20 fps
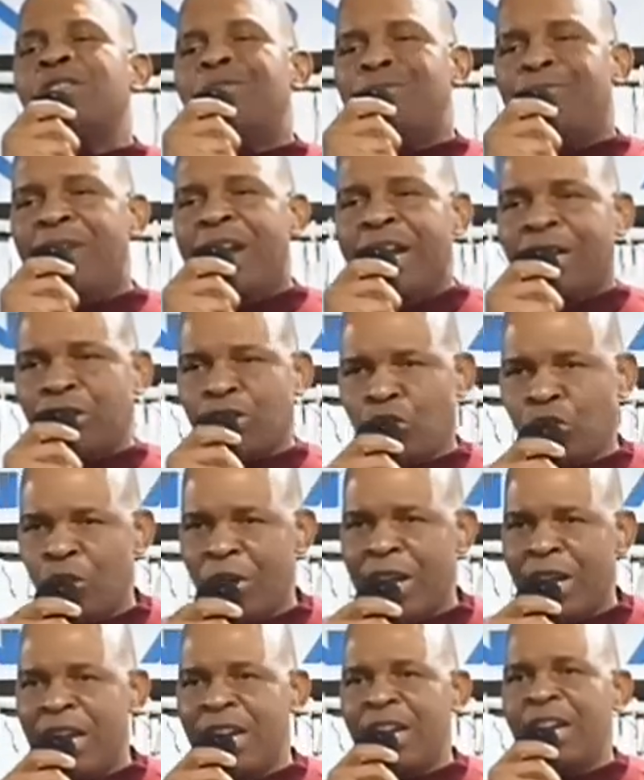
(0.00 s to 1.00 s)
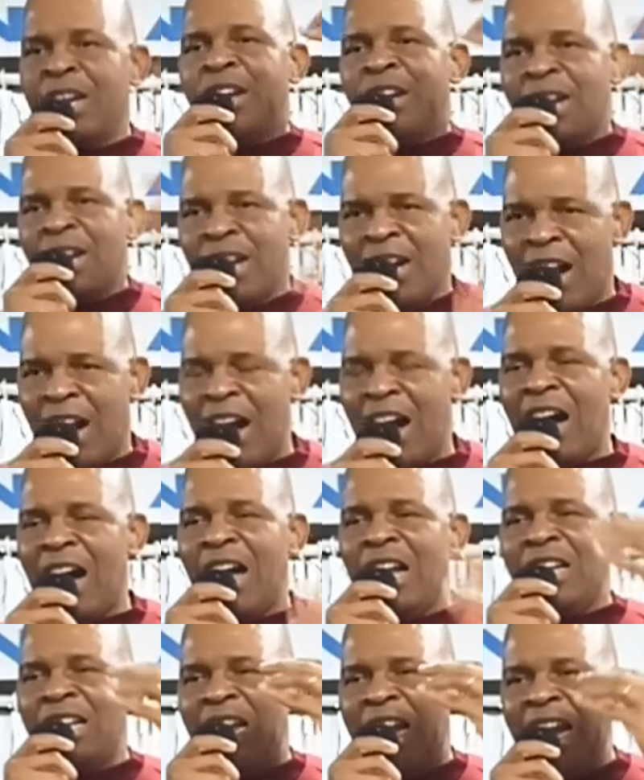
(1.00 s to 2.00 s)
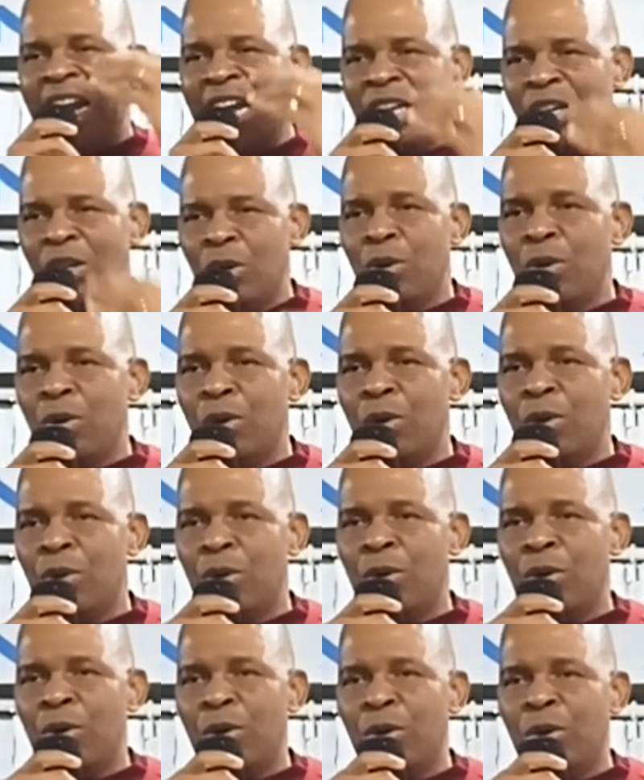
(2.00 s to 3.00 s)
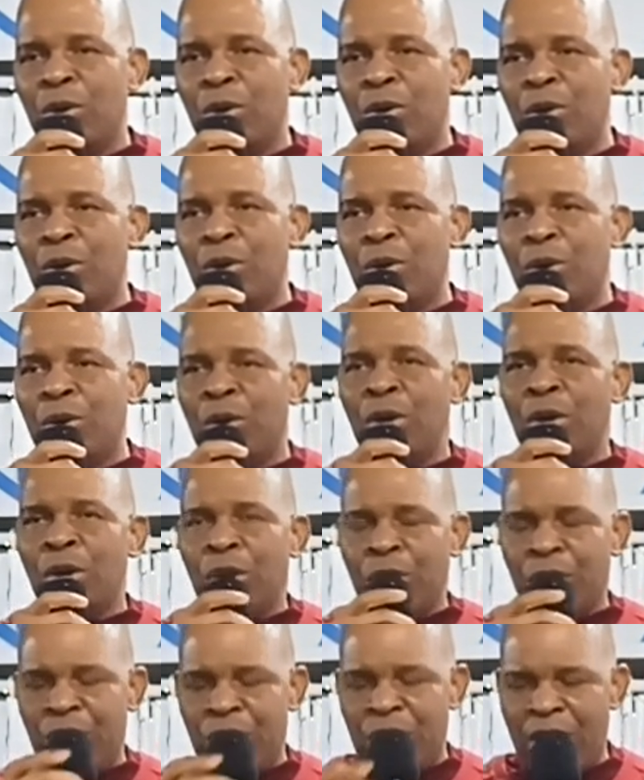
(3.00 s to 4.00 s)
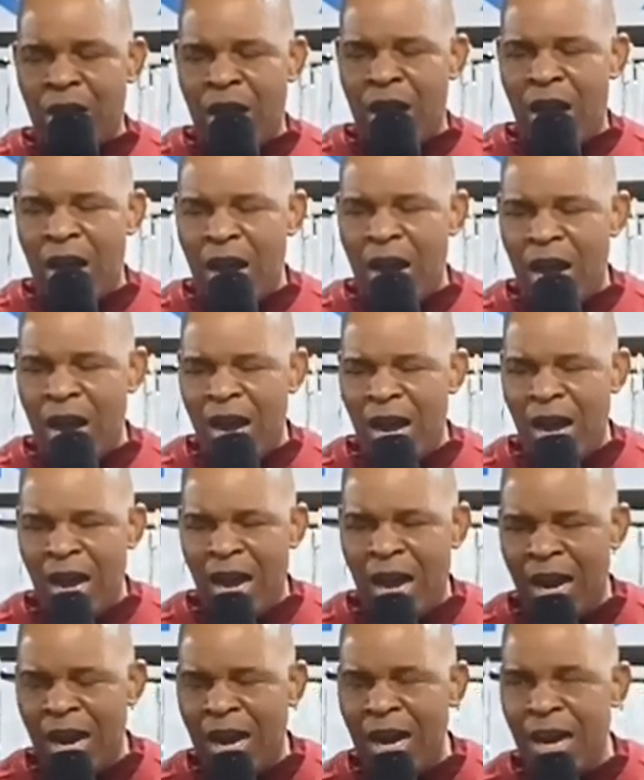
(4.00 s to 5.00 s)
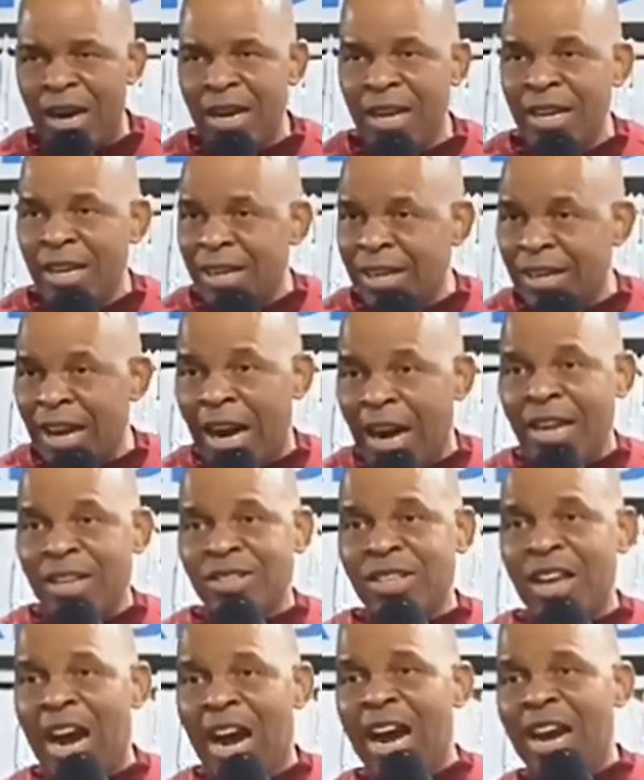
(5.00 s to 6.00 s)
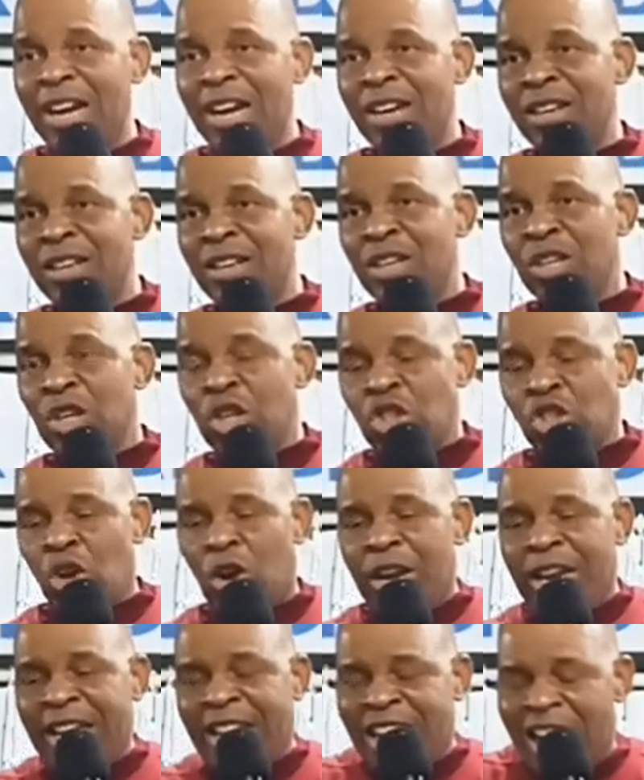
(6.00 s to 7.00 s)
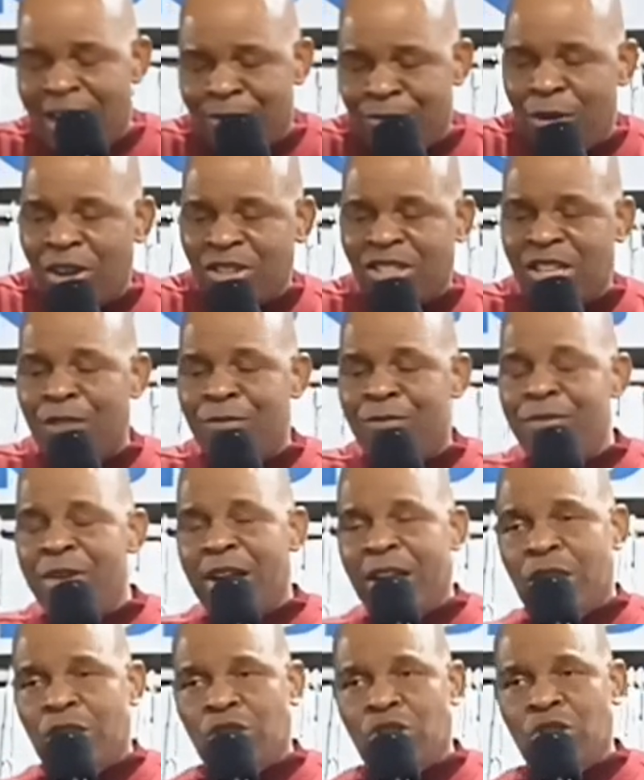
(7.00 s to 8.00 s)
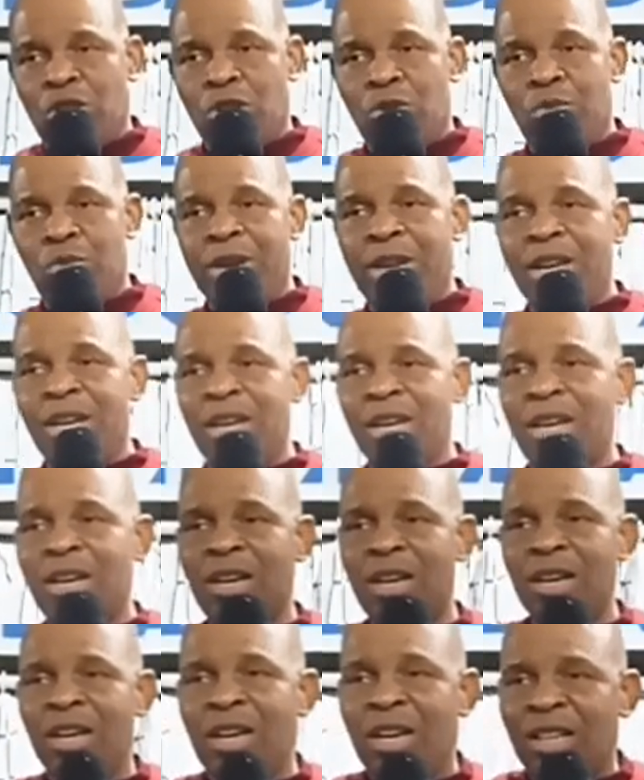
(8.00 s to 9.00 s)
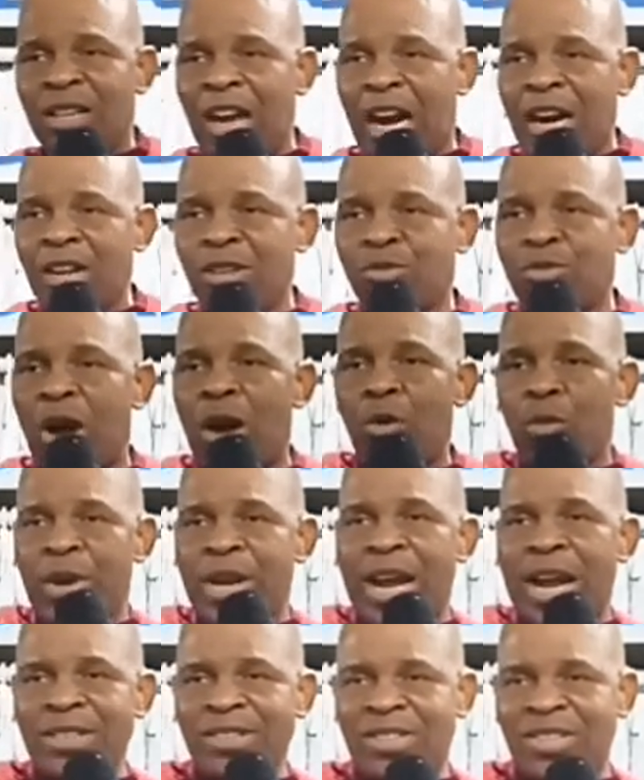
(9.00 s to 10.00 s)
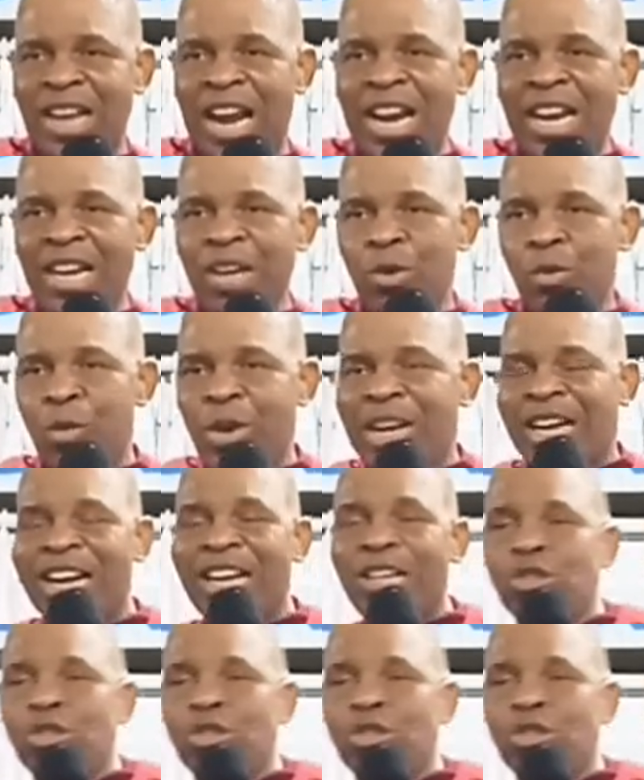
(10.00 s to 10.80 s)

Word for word: victory, hallelujah. That is it. So he gave us the victory. That is why we are saying we can